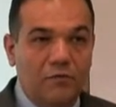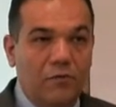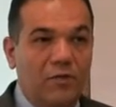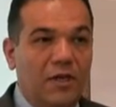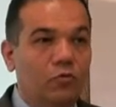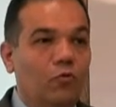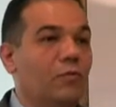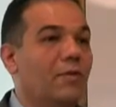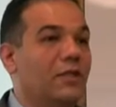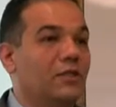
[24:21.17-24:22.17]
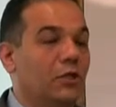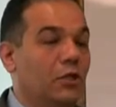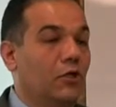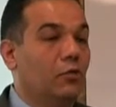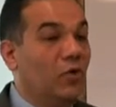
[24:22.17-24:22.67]
From the network mask, you
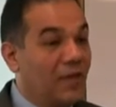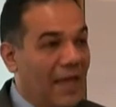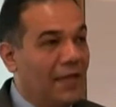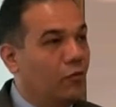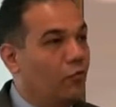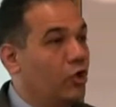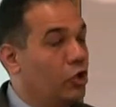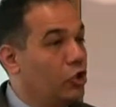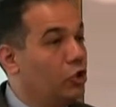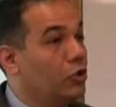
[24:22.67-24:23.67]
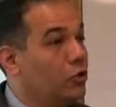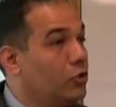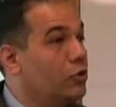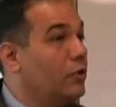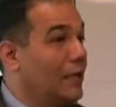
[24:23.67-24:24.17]
could, with AND operation, you
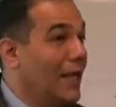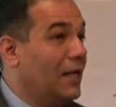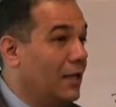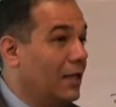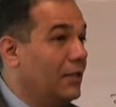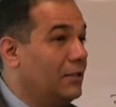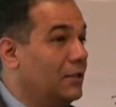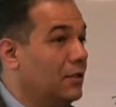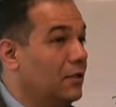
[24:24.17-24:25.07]
could calculate